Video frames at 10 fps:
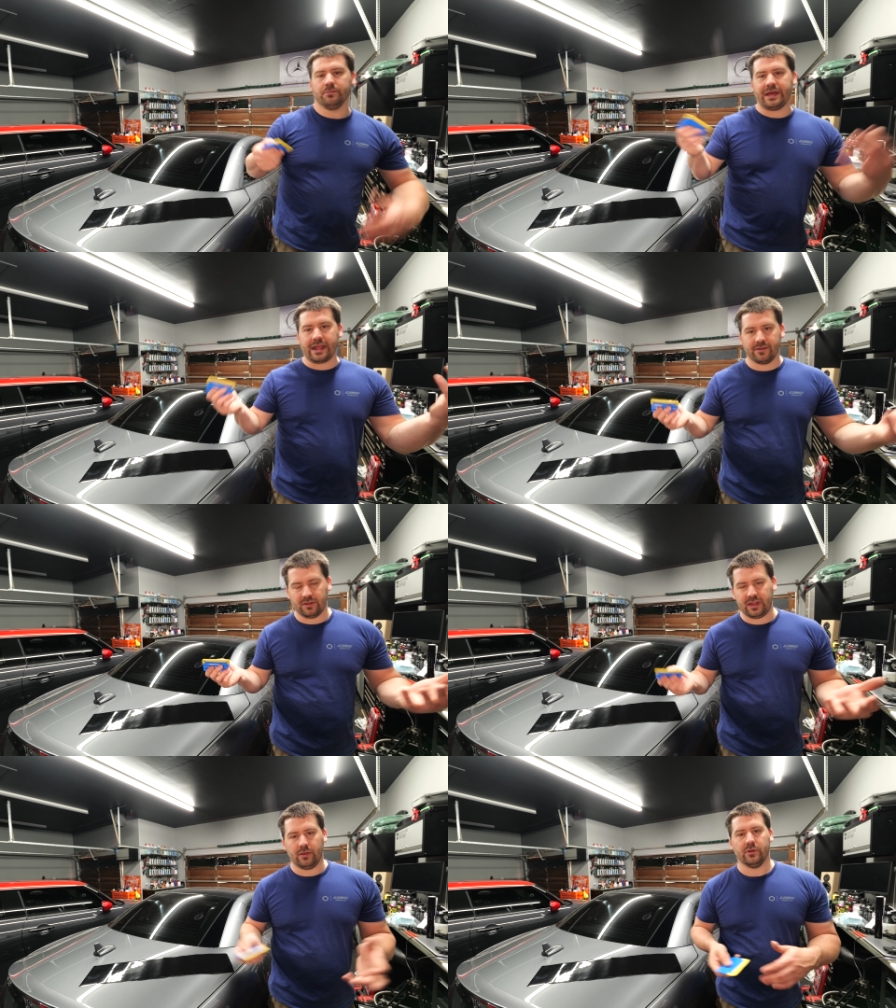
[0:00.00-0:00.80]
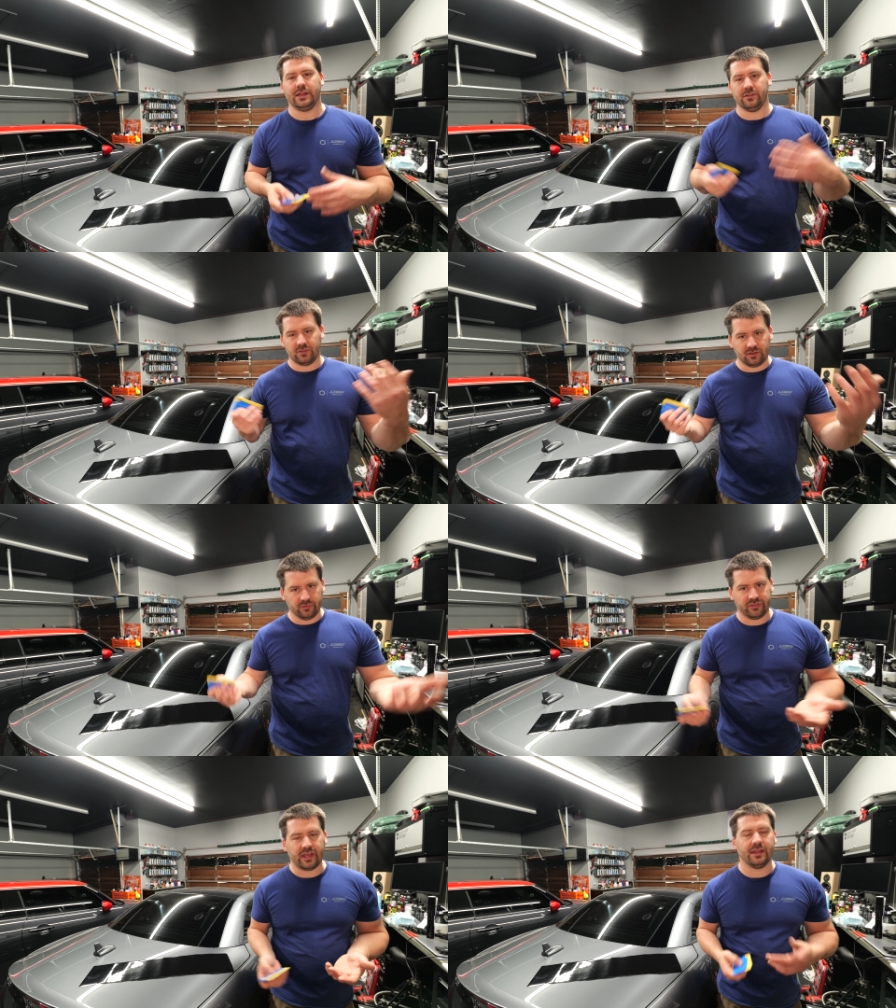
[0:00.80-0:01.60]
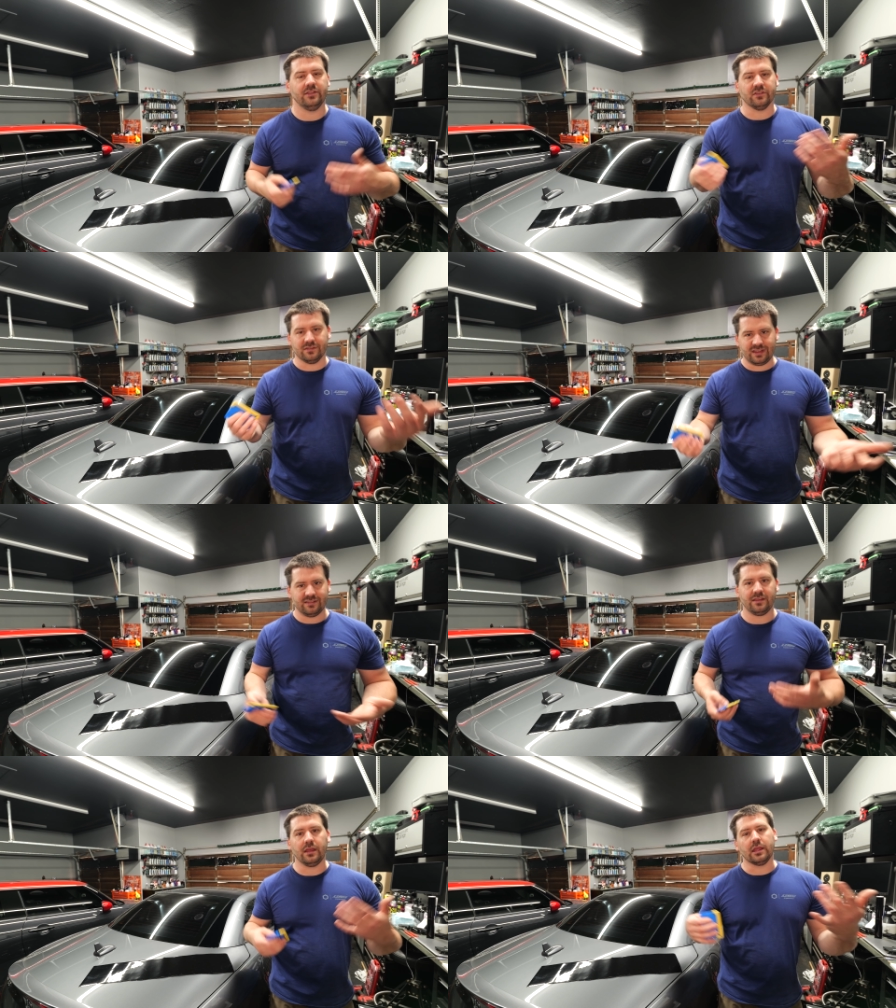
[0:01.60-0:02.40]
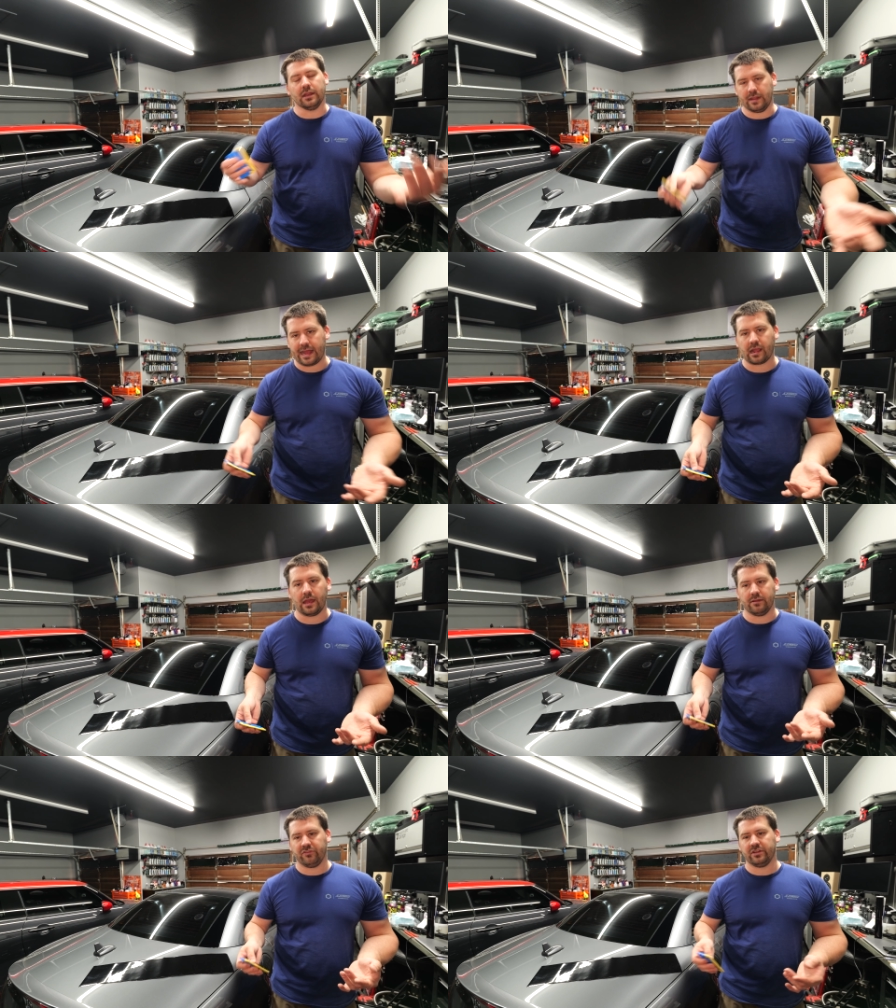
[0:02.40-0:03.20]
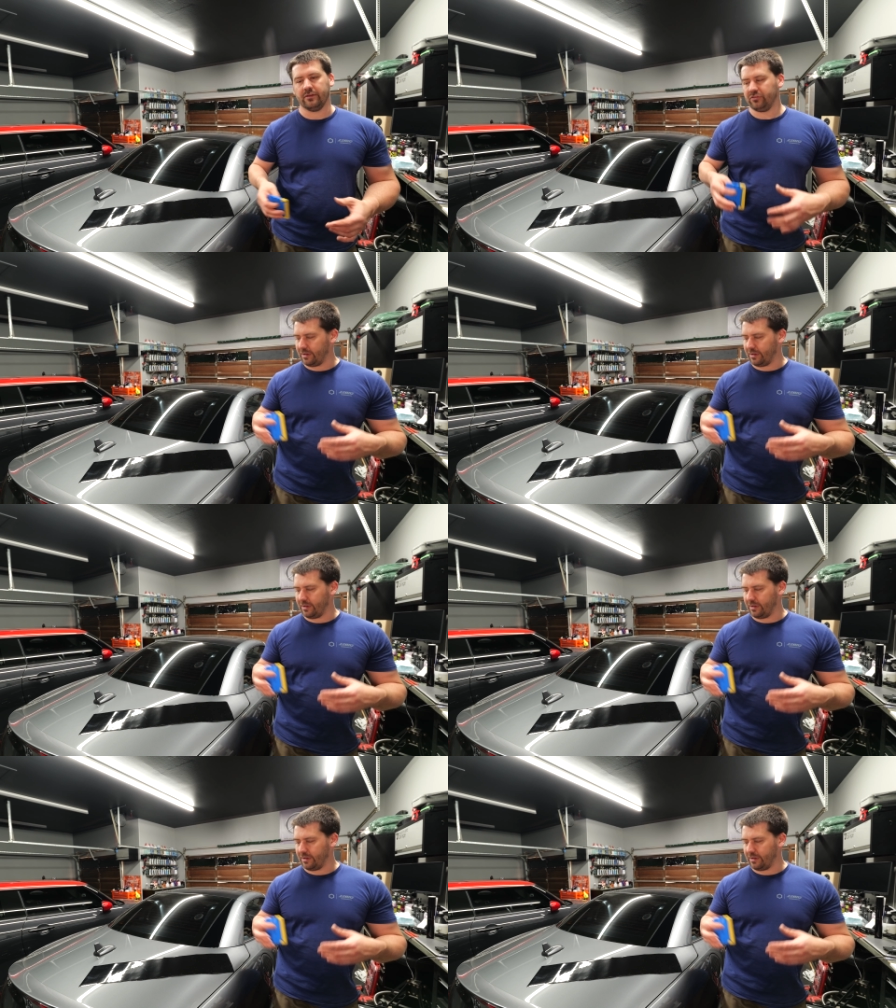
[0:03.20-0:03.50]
from back in the day when I used to do signs and tinting and that kind of stuff.